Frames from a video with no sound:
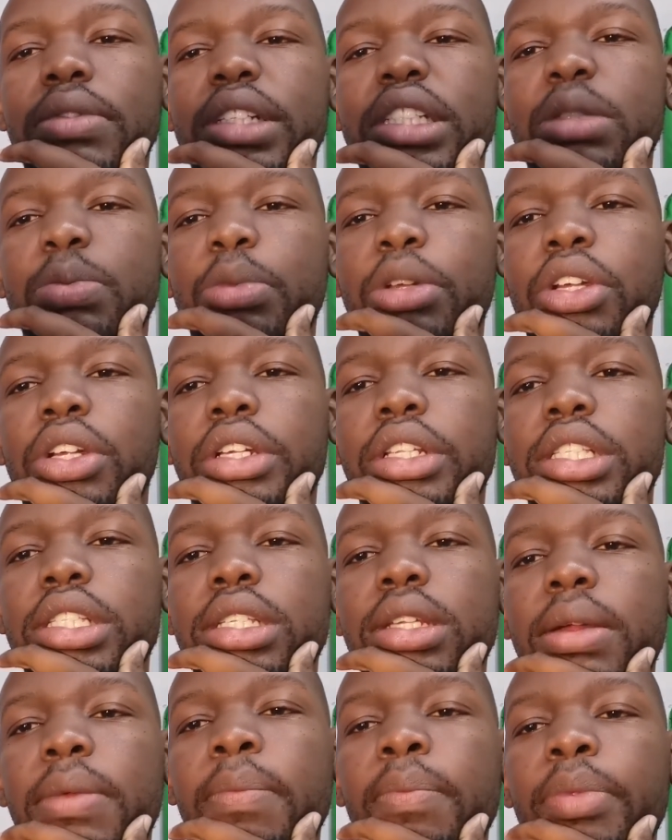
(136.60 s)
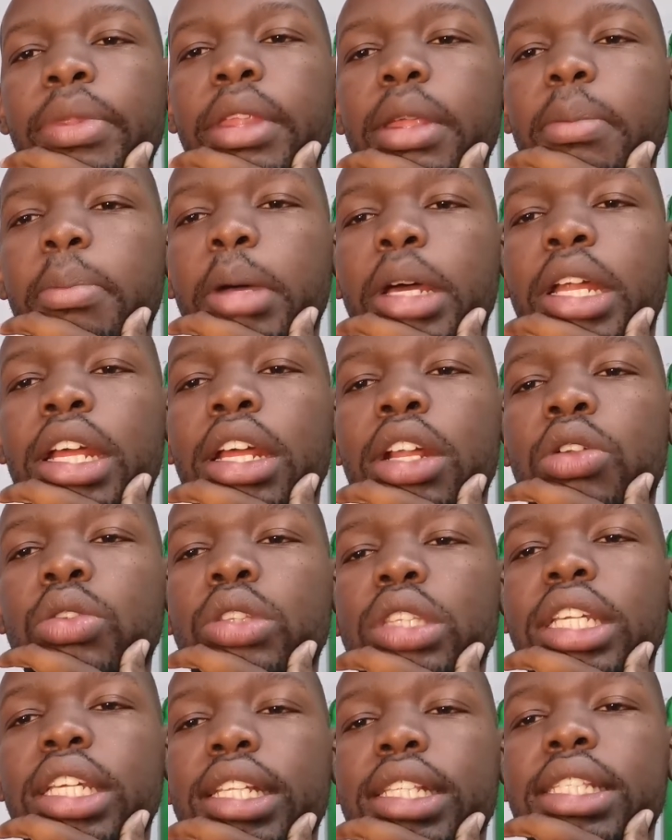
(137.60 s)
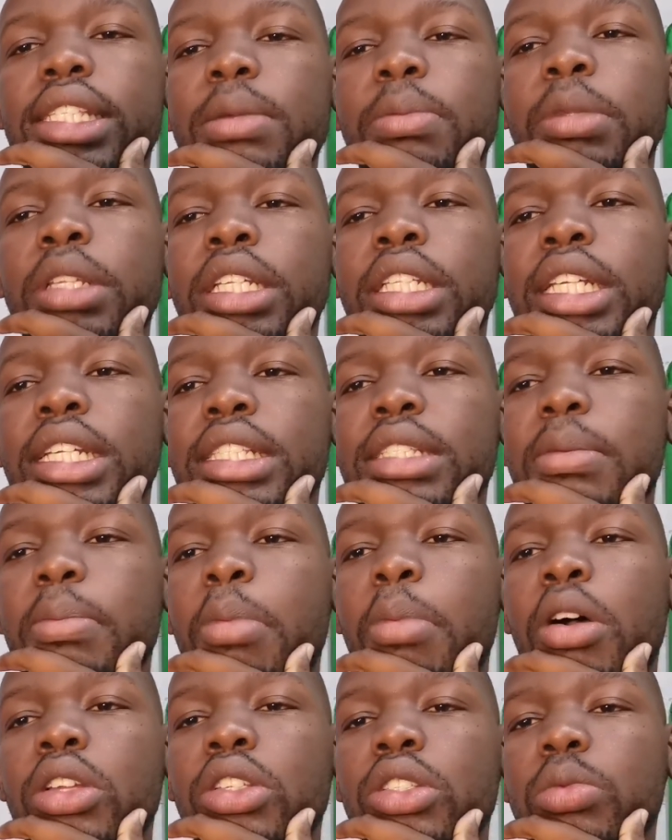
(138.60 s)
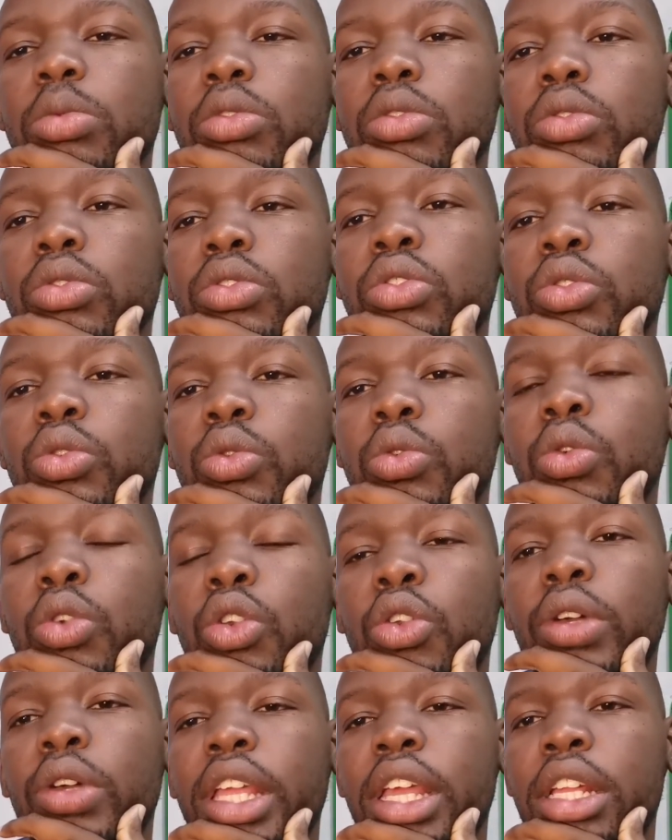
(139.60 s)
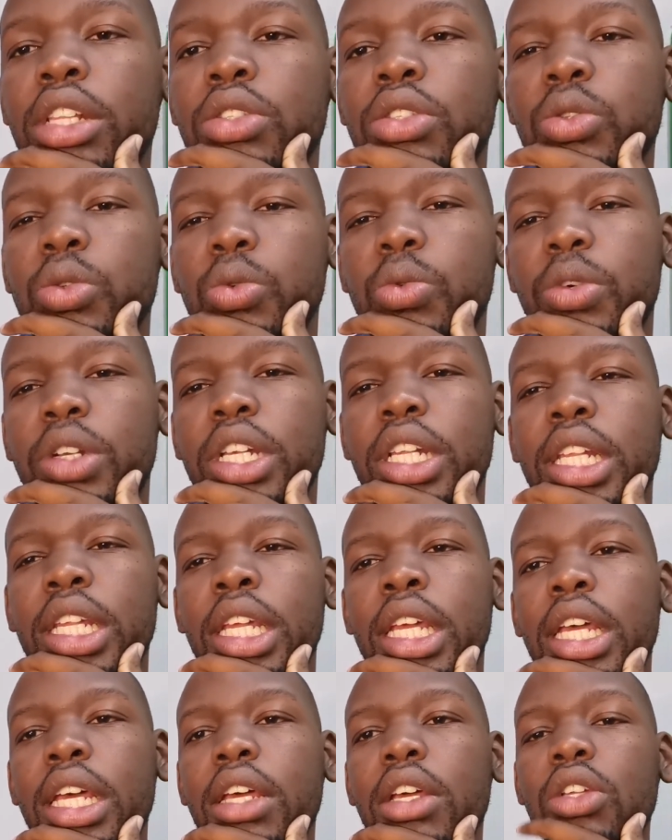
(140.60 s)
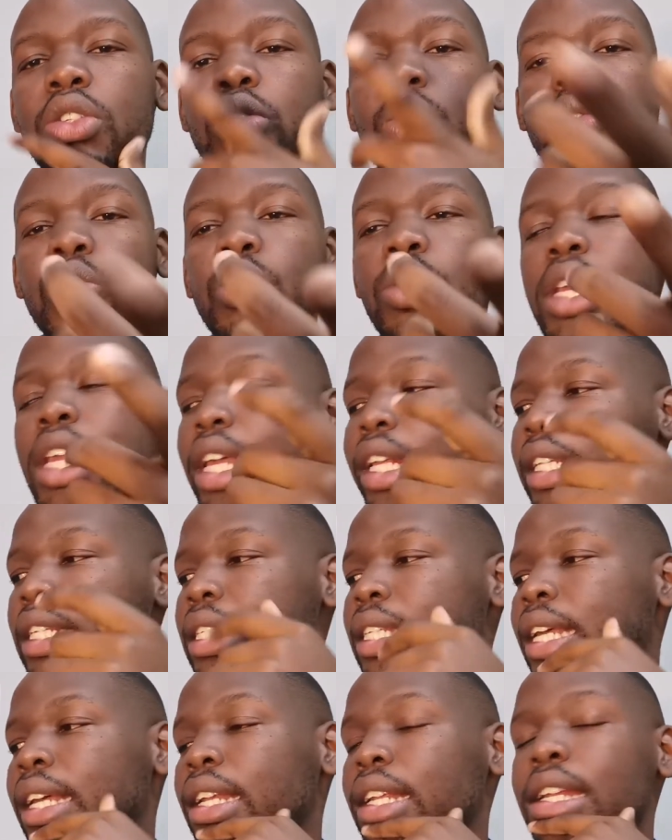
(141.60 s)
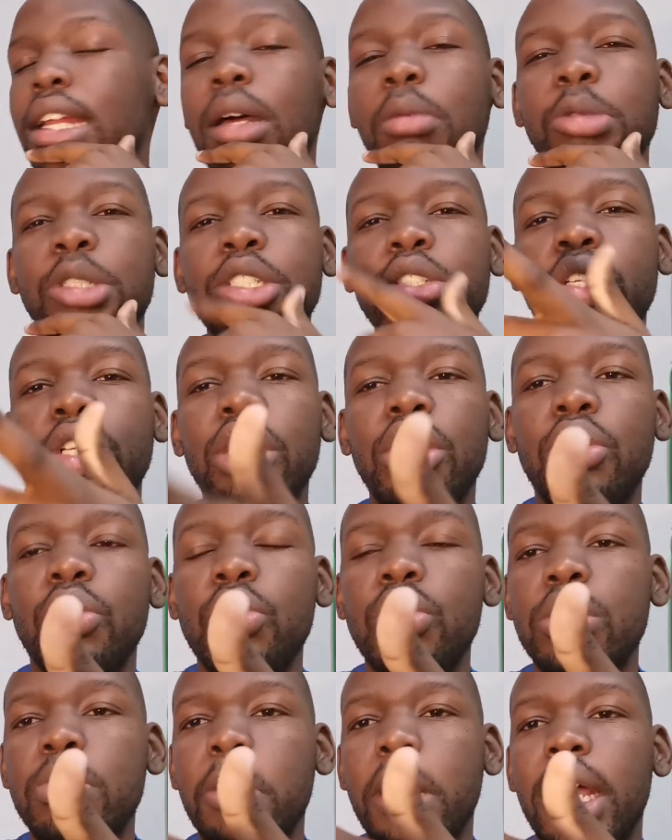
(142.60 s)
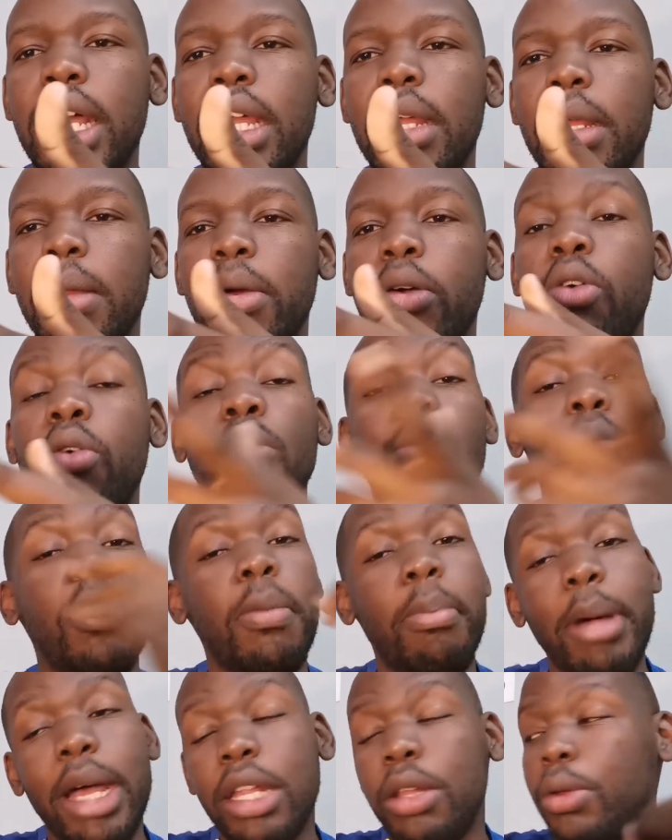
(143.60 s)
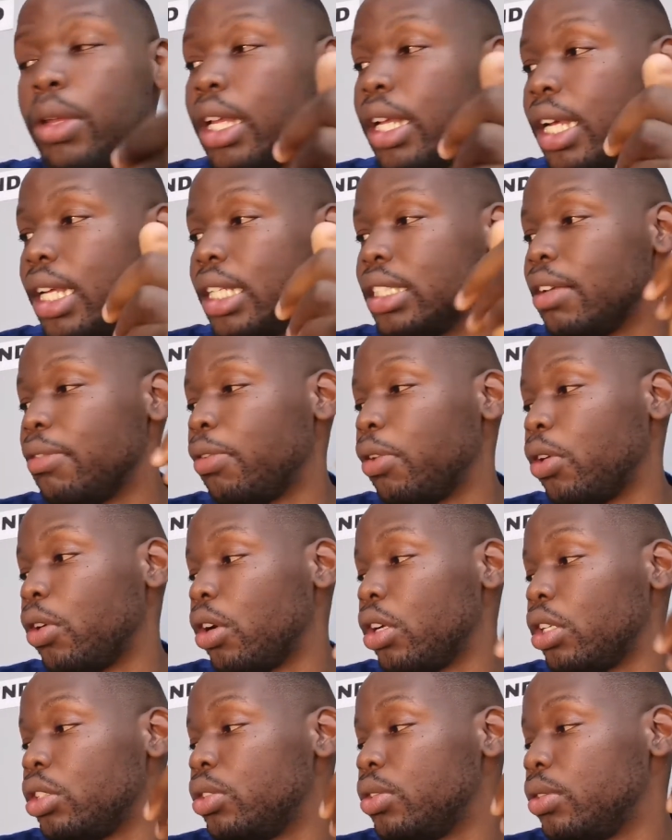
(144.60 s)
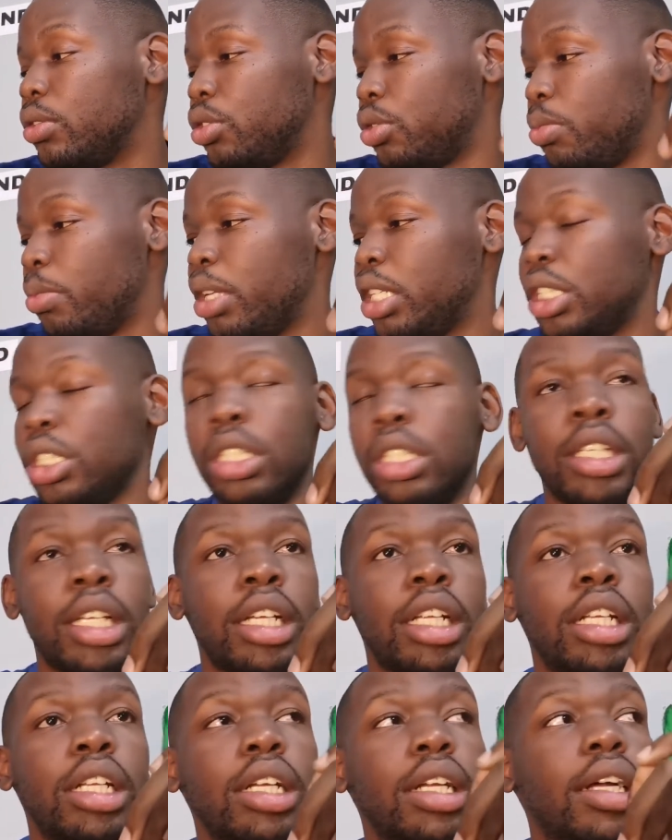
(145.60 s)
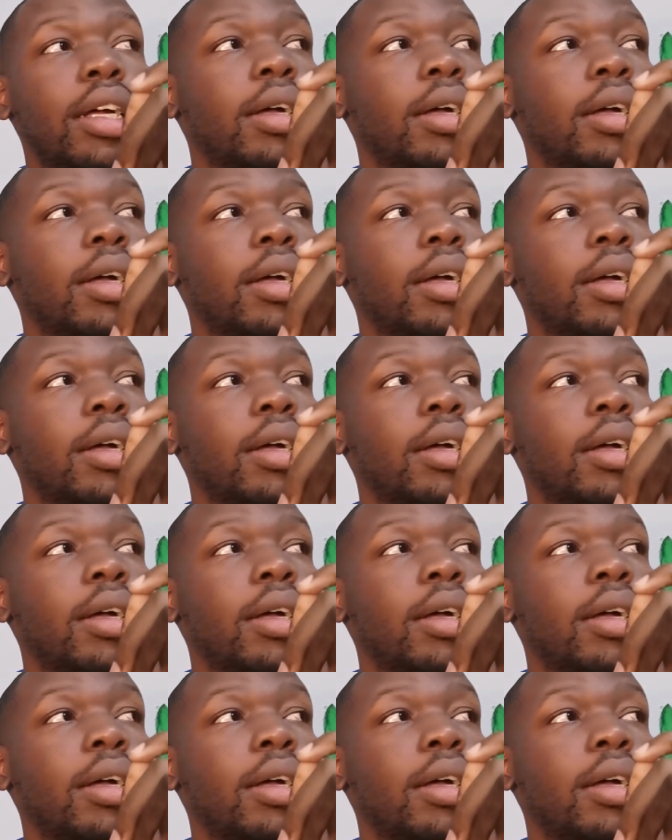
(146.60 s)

of experience, but I don't think it's something that's impossible to look into really. So today I decided I'm just gonna use my. Oh, by the way, guys, I forgot to mention that